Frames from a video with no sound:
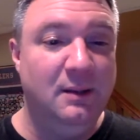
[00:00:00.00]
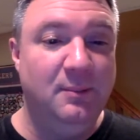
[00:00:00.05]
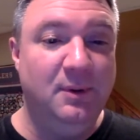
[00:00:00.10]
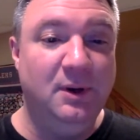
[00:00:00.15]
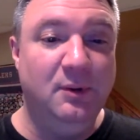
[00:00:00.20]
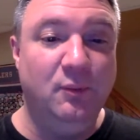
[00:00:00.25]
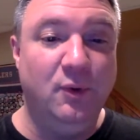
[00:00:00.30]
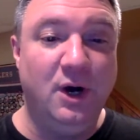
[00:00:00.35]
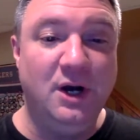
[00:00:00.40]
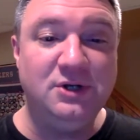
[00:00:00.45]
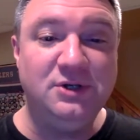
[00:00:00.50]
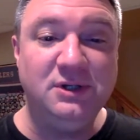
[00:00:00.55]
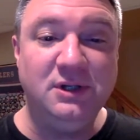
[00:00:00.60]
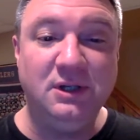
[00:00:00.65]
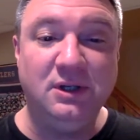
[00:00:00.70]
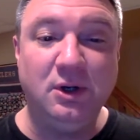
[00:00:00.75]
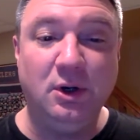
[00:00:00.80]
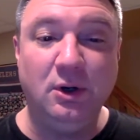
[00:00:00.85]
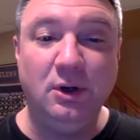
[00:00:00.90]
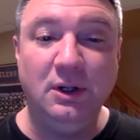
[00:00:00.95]
But
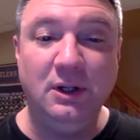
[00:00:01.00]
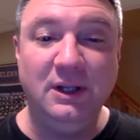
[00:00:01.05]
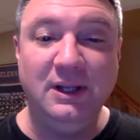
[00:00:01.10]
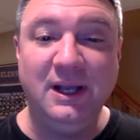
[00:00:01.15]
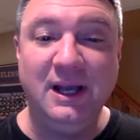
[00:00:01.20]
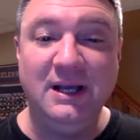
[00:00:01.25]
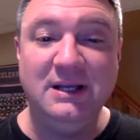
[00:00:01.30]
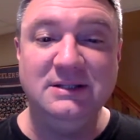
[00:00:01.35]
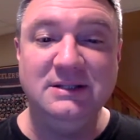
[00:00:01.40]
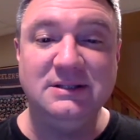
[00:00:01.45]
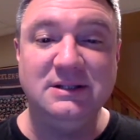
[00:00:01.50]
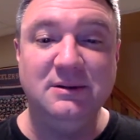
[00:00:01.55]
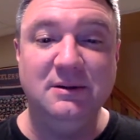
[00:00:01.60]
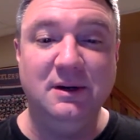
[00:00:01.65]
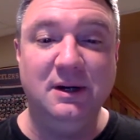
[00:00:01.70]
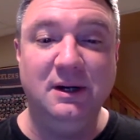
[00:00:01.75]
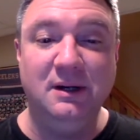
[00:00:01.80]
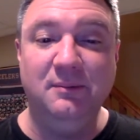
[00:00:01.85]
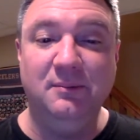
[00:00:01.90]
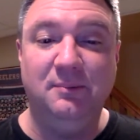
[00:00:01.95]
Washington currently has
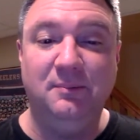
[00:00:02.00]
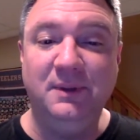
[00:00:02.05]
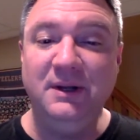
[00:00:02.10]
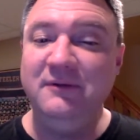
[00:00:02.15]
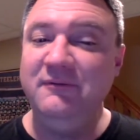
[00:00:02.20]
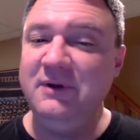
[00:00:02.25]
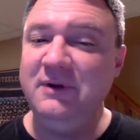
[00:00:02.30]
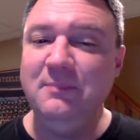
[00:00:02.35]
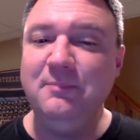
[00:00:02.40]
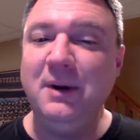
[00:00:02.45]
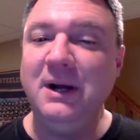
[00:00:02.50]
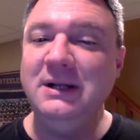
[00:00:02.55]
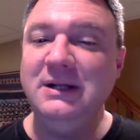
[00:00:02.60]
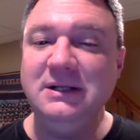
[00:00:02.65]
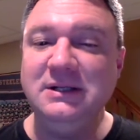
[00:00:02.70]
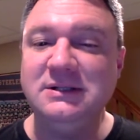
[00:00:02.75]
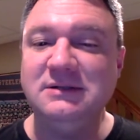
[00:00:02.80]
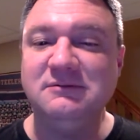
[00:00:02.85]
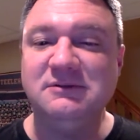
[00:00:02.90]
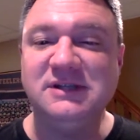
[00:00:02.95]
a bit of an
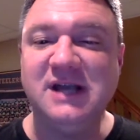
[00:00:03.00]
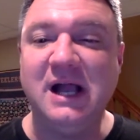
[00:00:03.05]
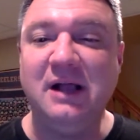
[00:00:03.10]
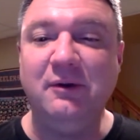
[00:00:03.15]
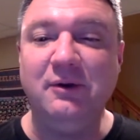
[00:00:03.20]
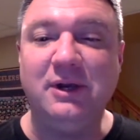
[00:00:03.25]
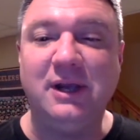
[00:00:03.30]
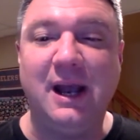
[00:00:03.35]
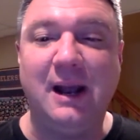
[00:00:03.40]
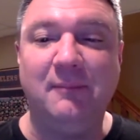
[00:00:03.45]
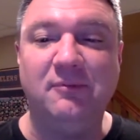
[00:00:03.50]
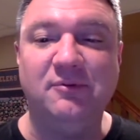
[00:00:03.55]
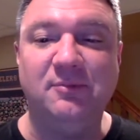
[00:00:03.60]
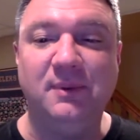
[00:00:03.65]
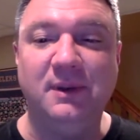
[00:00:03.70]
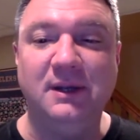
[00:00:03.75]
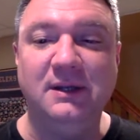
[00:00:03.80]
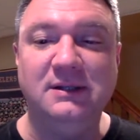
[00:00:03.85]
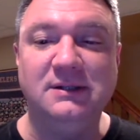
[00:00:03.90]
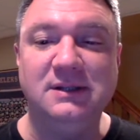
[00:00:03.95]
abundance of salary cap
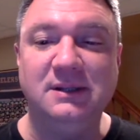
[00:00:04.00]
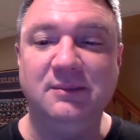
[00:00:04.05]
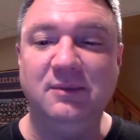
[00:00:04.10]
space.